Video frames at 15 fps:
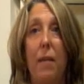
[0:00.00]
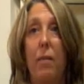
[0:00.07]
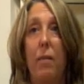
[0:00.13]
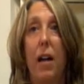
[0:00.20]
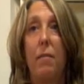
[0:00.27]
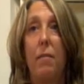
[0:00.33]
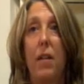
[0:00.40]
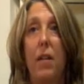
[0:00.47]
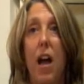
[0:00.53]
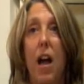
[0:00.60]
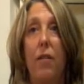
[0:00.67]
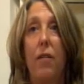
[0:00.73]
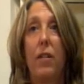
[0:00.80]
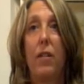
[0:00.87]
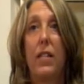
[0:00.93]
but I'm not
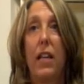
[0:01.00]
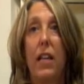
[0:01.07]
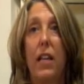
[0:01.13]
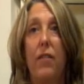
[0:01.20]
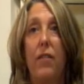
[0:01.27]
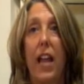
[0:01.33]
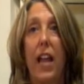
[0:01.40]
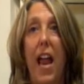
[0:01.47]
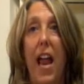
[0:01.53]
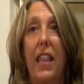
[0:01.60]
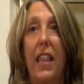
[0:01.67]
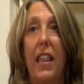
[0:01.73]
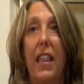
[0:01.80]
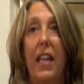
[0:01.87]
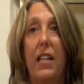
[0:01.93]
receiving
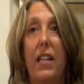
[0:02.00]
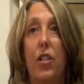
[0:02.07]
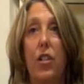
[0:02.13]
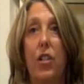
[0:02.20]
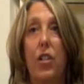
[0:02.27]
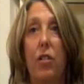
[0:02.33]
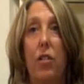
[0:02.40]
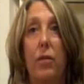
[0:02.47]
anything additional.